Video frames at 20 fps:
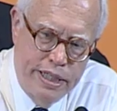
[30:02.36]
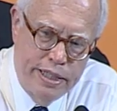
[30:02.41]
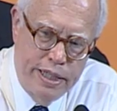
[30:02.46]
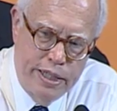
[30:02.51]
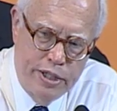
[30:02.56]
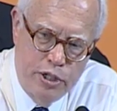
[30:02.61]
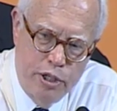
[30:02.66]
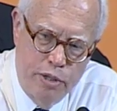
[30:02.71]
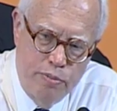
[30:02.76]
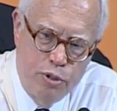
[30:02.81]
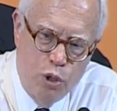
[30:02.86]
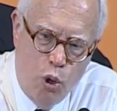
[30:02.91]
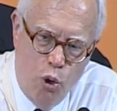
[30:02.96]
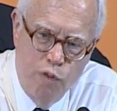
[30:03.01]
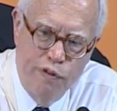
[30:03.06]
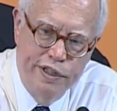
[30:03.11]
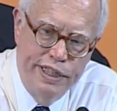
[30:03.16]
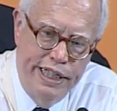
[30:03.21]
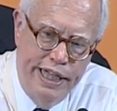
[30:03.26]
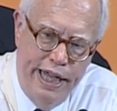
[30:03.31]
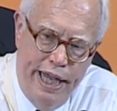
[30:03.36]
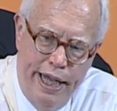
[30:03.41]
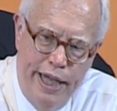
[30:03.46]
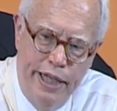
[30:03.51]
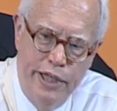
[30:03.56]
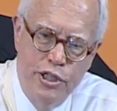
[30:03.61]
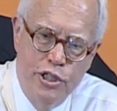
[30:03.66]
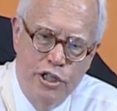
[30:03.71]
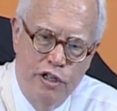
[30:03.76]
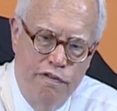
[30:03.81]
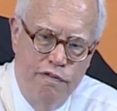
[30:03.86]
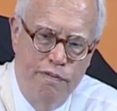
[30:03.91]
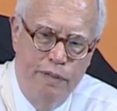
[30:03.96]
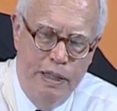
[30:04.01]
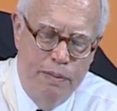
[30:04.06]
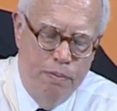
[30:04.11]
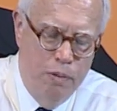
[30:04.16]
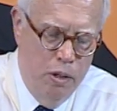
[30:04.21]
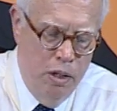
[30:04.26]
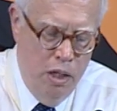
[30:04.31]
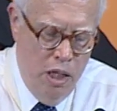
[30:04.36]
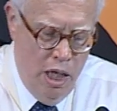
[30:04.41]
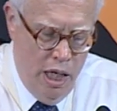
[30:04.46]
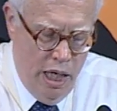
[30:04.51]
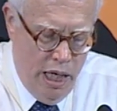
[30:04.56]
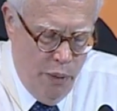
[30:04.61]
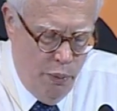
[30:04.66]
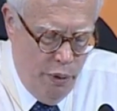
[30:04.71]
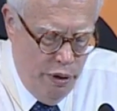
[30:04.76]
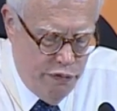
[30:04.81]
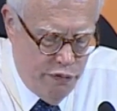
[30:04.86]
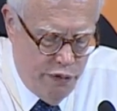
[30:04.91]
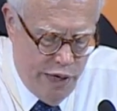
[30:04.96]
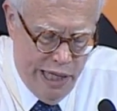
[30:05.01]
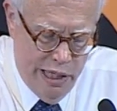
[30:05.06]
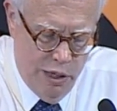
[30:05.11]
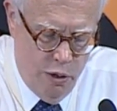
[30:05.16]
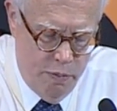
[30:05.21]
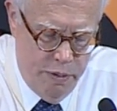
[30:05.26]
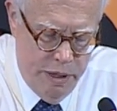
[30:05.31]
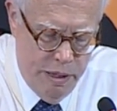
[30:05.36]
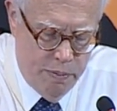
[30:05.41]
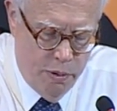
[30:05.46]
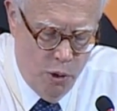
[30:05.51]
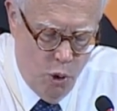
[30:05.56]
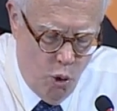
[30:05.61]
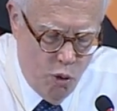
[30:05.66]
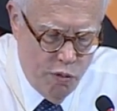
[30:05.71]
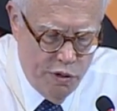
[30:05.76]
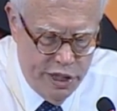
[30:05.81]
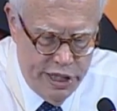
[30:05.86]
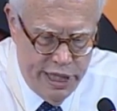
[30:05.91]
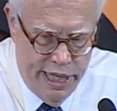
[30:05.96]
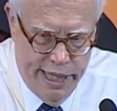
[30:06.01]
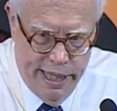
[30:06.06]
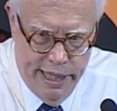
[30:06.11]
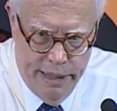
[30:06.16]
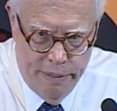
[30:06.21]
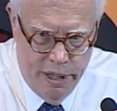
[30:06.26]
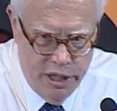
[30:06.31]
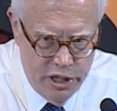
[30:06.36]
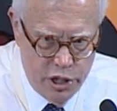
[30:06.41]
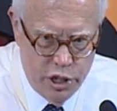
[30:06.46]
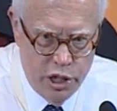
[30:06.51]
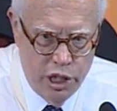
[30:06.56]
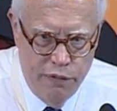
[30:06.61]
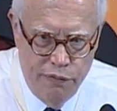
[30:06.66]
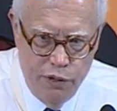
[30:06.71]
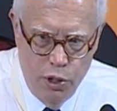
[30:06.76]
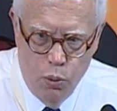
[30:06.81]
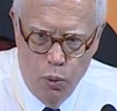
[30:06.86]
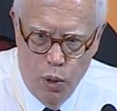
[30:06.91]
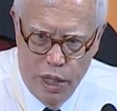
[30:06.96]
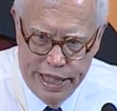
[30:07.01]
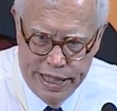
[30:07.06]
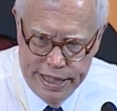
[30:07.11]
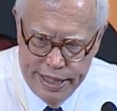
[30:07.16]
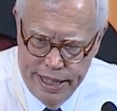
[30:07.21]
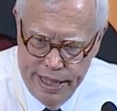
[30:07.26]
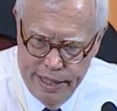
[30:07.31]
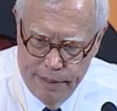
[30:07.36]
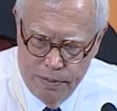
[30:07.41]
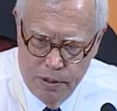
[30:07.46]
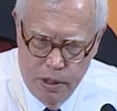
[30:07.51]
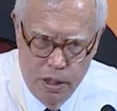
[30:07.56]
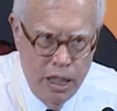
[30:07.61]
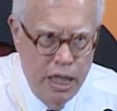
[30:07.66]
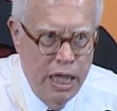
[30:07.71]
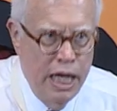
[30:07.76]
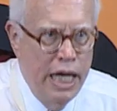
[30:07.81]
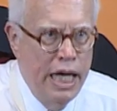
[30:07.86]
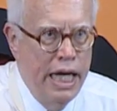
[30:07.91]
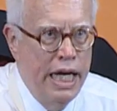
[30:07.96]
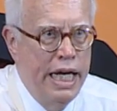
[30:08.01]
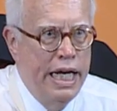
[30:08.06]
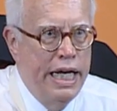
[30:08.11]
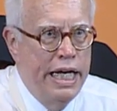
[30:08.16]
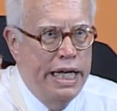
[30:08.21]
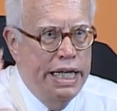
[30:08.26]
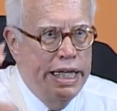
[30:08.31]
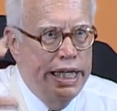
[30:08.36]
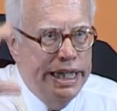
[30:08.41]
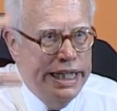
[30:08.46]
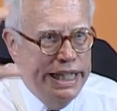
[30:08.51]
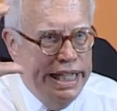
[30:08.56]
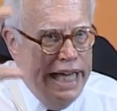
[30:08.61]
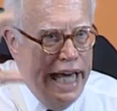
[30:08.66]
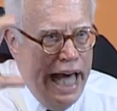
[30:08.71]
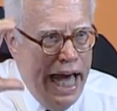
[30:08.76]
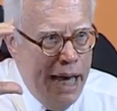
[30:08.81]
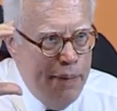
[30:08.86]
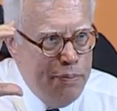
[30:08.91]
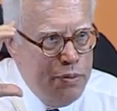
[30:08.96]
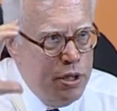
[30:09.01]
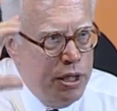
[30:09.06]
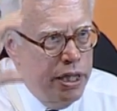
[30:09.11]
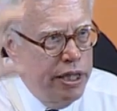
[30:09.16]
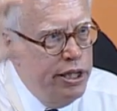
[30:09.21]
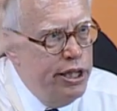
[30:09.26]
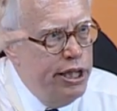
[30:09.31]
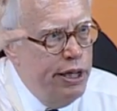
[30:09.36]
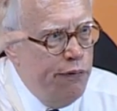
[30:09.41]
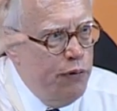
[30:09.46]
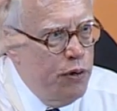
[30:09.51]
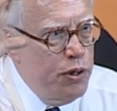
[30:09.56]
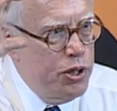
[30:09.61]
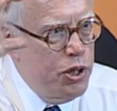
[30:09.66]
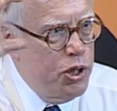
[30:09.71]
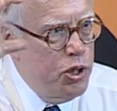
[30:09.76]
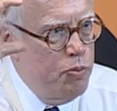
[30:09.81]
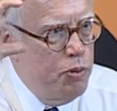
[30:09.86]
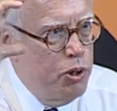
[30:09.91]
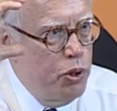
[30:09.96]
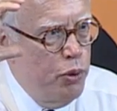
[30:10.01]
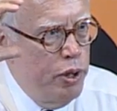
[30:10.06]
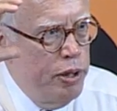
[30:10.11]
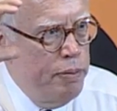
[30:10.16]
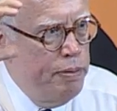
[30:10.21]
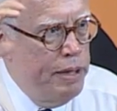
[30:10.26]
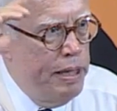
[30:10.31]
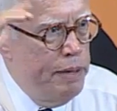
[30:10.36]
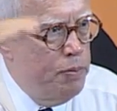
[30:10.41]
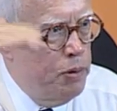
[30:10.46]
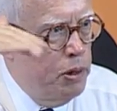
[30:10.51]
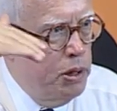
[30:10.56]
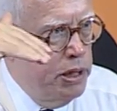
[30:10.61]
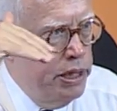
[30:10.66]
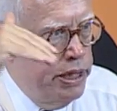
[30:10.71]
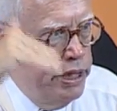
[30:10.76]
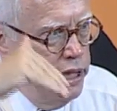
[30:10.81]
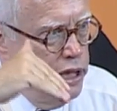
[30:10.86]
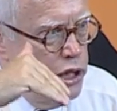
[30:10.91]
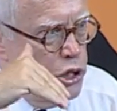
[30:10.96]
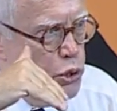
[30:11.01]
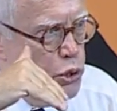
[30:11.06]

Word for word: systems over the age of people, and we follow people over time. I'll just give you one example that gaps and differences between people in these